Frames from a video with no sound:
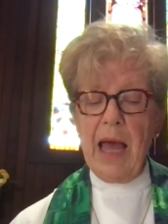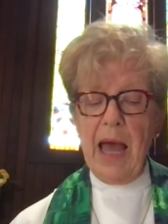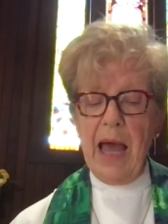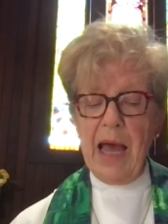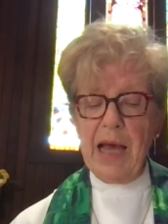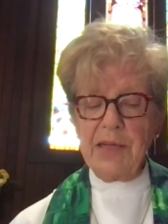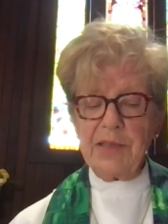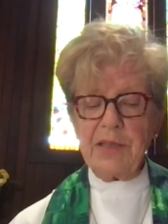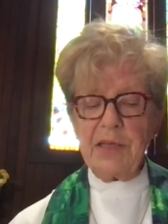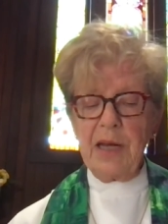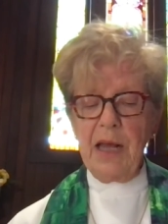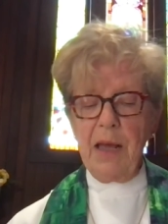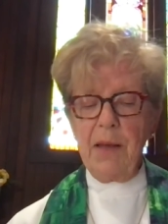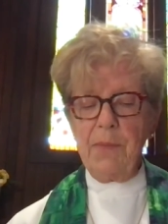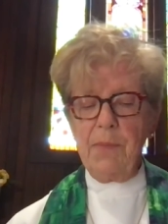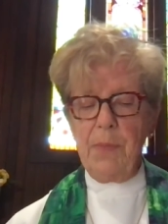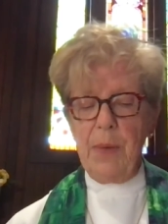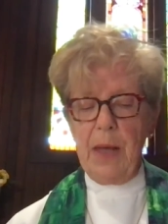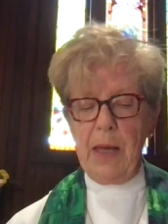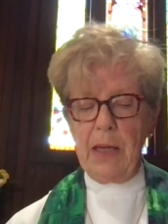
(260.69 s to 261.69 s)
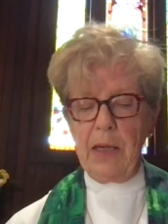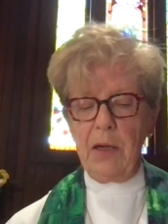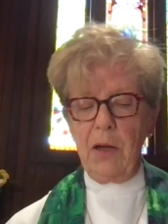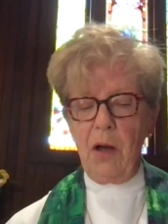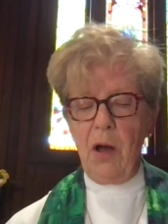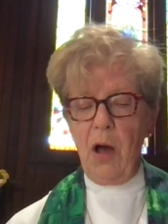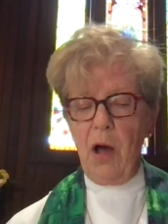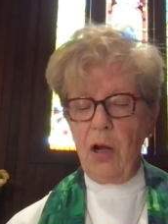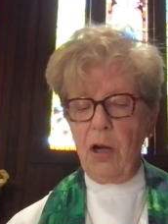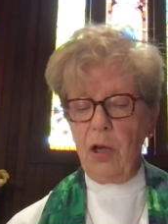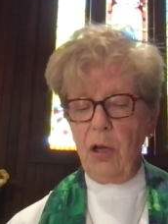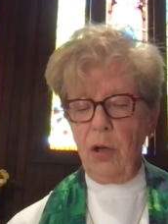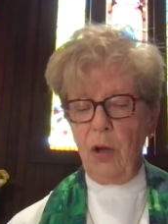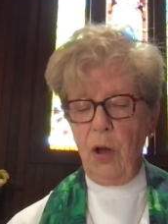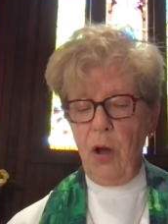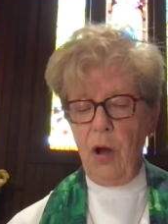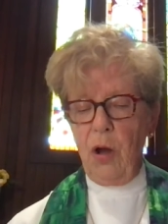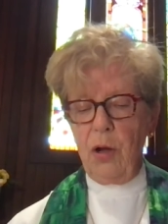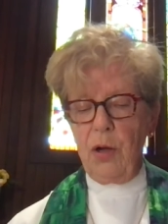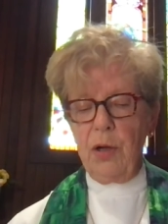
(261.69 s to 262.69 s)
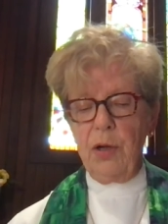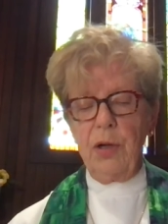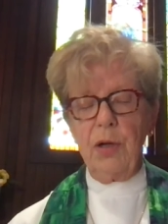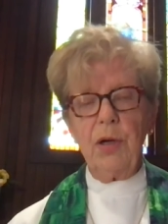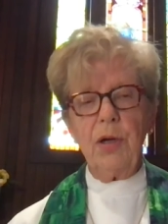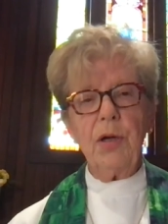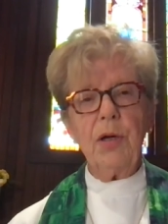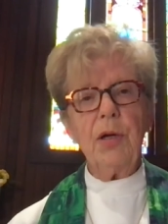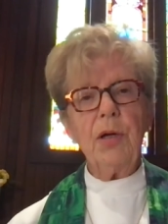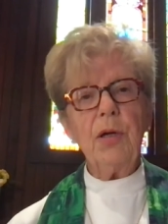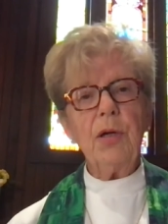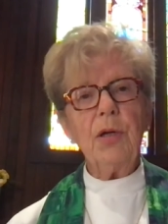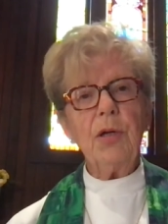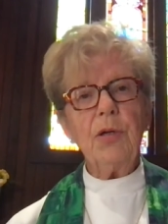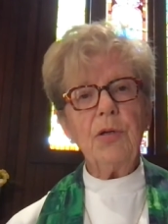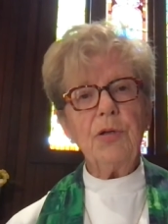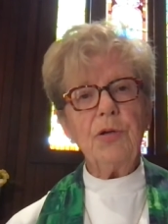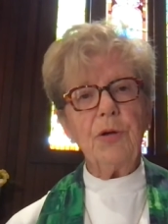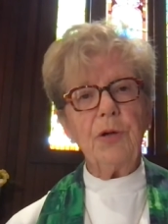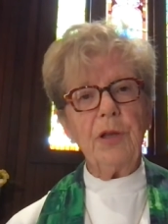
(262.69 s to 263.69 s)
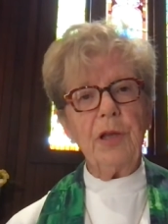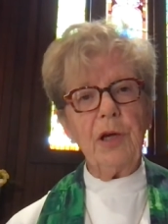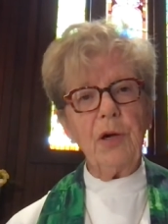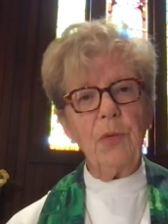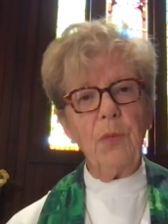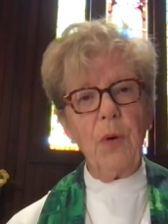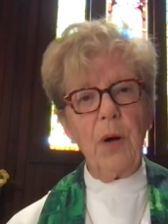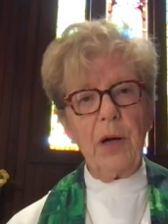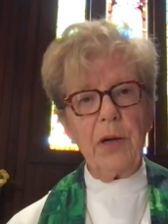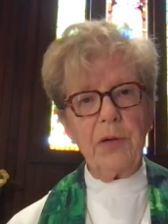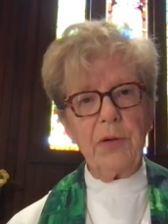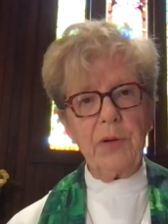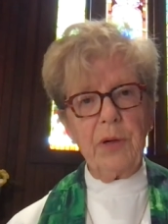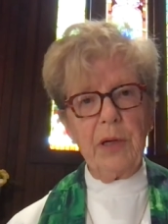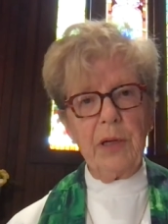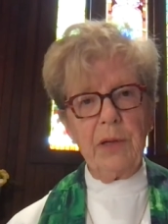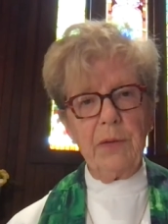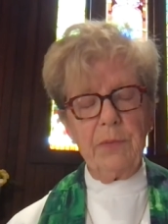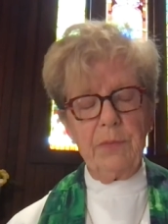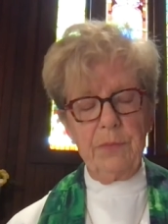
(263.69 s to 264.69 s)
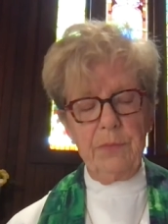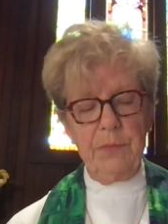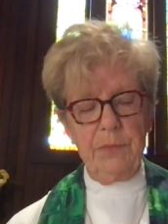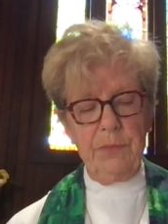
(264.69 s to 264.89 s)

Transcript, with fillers: as it had been all along during their wandering.